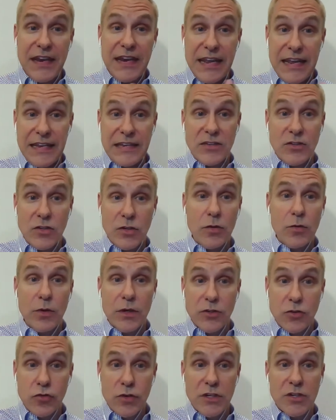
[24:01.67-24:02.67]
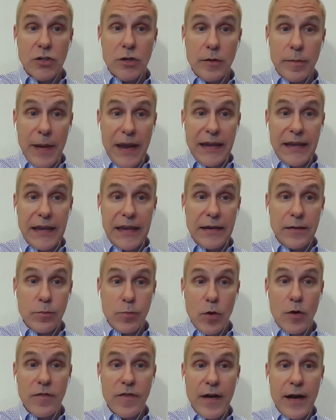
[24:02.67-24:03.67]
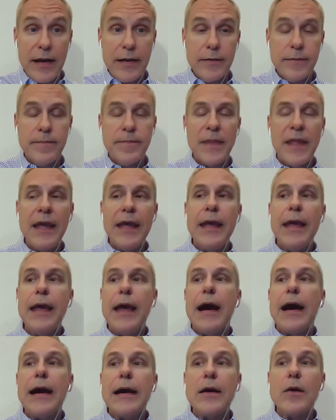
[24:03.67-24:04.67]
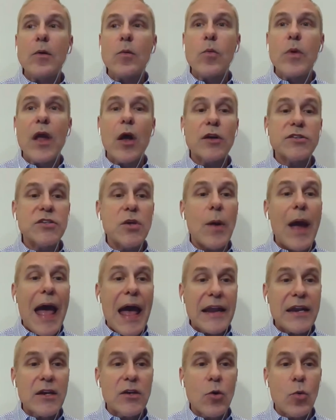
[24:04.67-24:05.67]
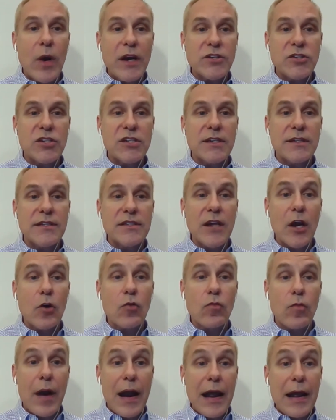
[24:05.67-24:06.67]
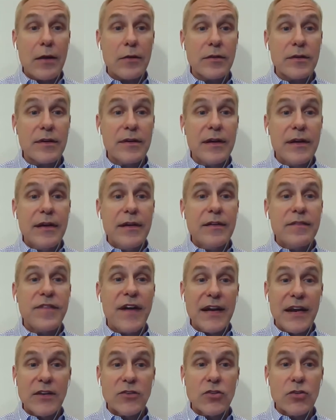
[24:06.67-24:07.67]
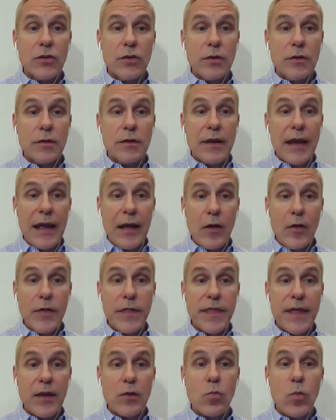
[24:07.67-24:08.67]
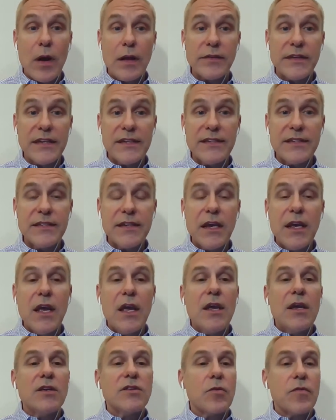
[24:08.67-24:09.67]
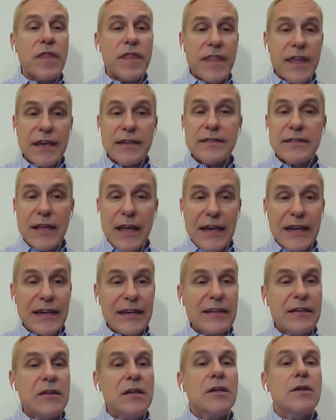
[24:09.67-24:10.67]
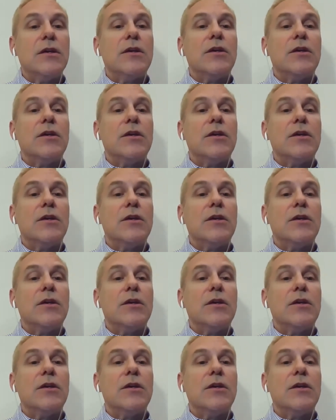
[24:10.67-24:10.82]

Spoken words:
fit into a traditional banking profile. We also added questions around financial health and wellness. So things like,